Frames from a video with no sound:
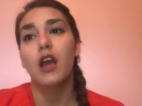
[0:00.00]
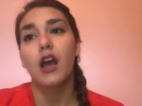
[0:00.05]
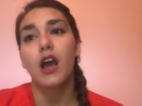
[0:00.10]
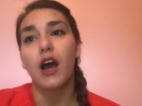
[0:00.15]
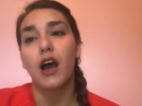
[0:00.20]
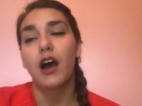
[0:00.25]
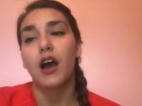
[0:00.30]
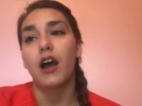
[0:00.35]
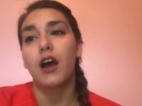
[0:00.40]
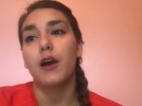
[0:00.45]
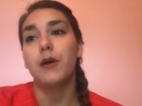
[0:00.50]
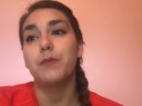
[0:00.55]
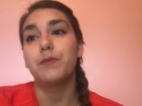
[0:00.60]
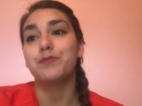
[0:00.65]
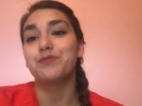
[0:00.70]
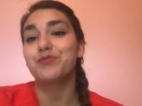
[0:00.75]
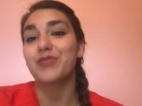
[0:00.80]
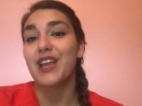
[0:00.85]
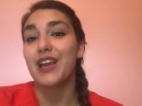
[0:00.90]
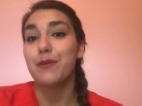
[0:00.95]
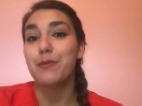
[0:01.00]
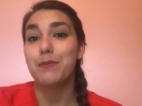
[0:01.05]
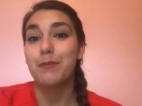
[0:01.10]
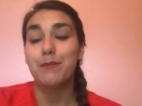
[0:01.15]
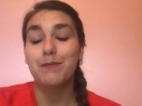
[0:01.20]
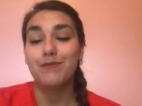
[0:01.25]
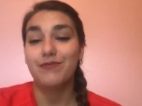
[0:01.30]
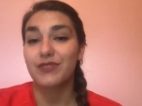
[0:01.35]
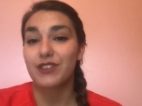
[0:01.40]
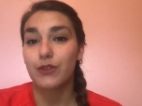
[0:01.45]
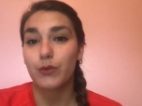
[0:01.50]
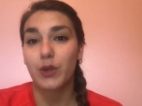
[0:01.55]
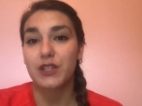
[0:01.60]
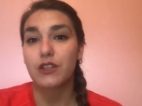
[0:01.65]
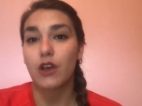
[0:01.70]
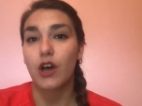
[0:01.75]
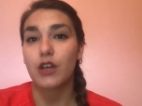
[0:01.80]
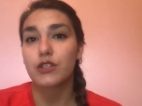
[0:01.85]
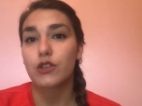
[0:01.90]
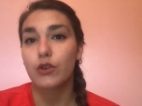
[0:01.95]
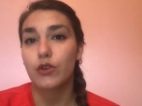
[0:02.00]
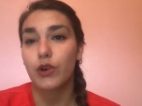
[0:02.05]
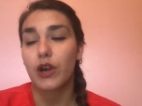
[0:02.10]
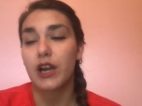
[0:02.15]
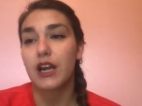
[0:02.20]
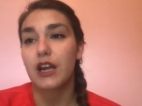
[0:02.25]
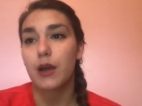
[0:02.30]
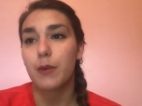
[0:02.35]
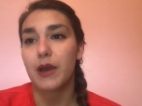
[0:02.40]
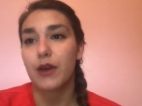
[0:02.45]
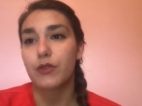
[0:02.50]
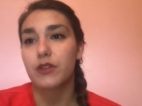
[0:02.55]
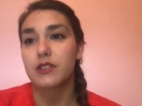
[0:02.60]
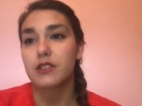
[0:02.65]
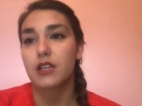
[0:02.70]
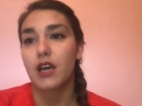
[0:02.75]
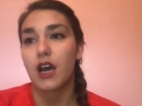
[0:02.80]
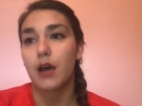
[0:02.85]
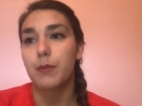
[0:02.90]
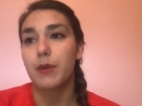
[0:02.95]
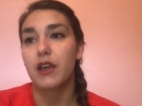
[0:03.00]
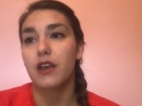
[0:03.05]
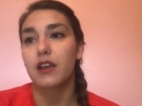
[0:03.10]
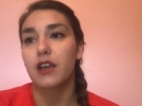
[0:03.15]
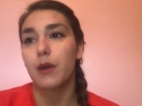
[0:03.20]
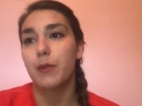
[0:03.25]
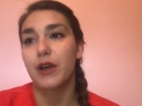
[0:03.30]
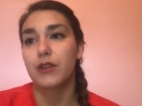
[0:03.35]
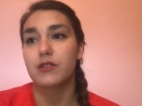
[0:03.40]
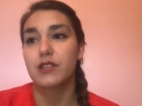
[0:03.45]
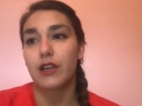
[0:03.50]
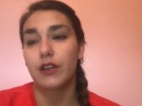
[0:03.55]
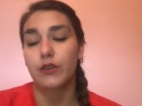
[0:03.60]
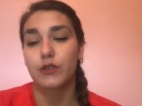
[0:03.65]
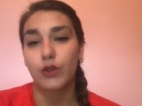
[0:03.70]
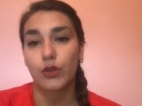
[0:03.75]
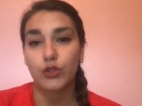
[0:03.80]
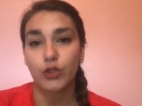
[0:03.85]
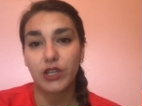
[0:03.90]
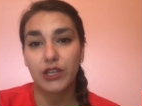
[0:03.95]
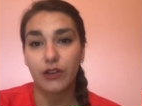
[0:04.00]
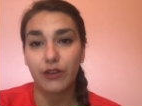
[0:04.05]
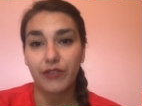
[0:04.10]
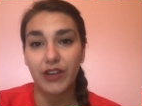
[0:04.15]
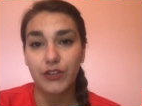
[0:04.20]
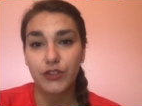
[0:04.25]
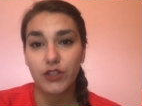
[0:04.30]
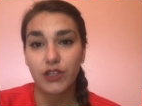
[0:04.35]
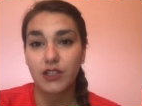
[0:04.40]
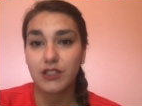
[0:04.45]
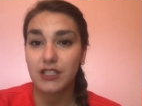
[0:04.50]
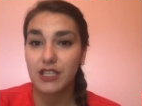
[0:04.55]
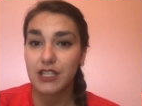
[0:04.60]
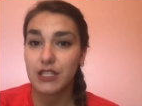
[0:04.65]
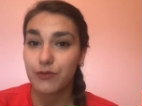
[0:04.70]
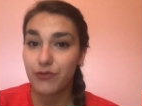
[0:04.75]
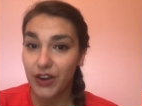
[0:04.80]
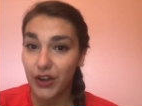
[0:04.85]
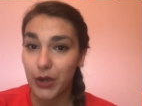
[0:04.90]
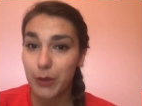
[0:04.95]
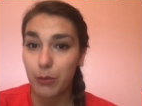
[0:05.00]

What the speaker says: And what's also great about this topic, about psychosocial interventions, it's very